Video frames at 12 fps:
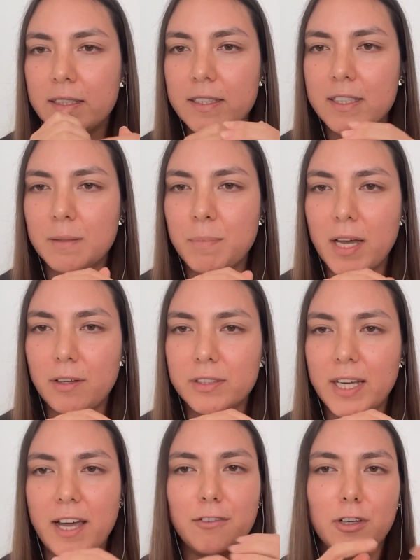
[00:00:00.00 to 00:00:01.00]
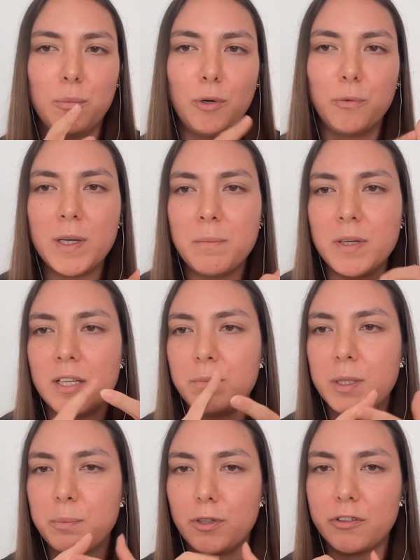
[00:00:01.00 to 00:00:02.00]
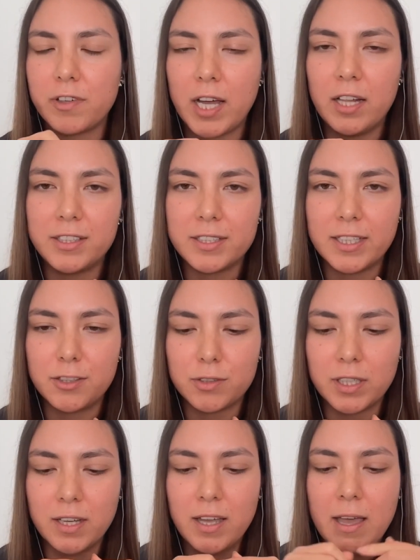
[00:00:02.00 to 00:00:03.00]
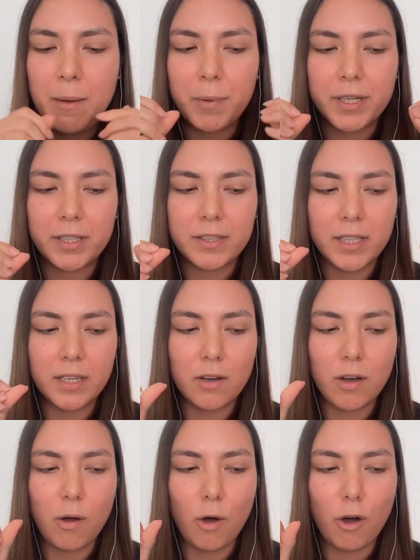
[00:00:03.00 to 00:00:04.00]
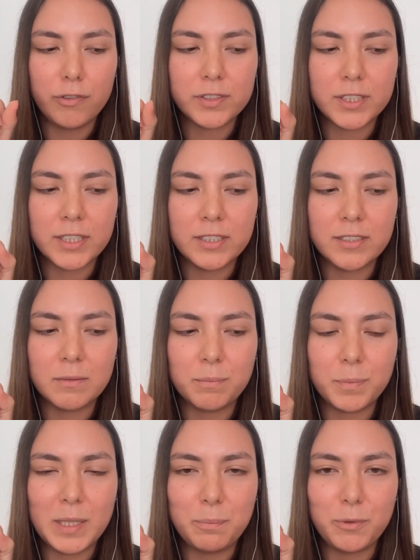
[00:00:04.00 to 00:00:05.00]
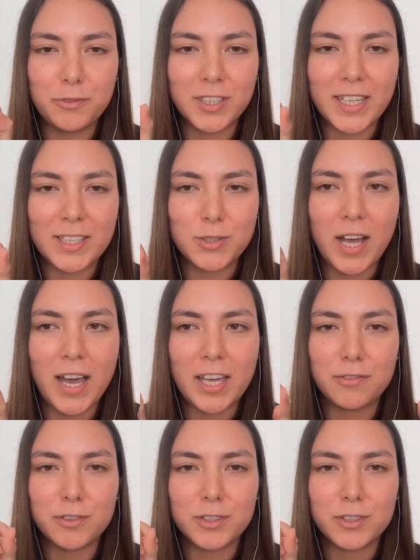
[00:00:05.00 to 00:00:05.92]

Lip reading: it's about hiring more women, people of color, etc. But I think often people forget to hire for